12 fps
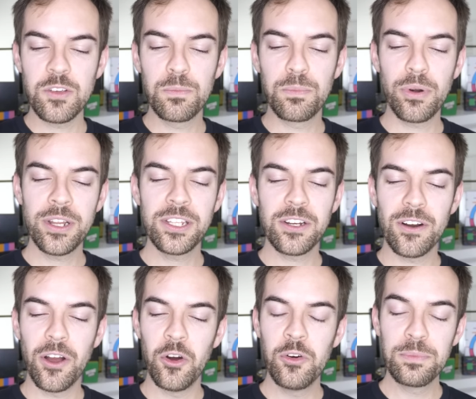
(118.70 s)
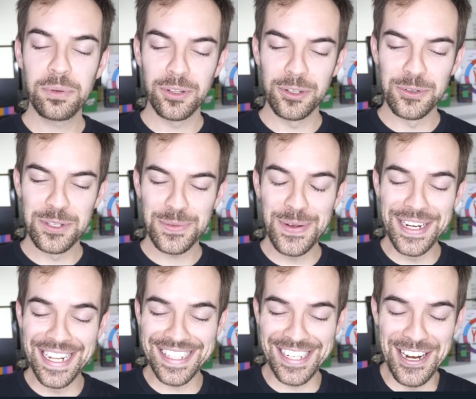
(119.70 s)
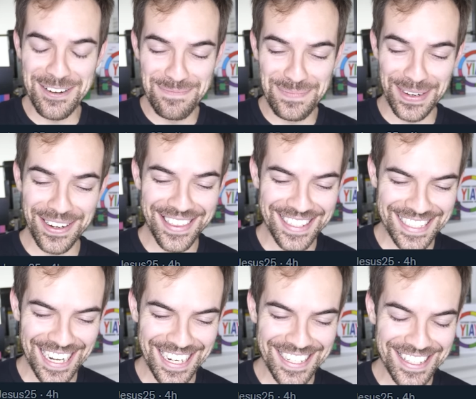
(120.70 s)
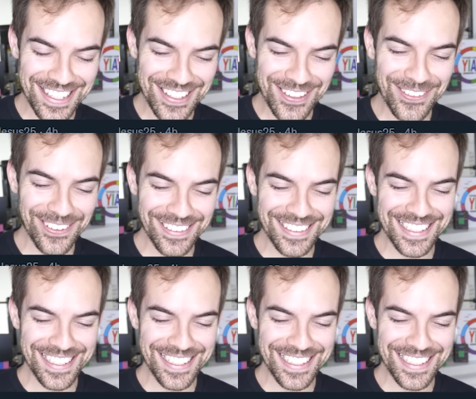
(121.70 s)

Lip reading: you bring your own balloons when it's your birthday in school and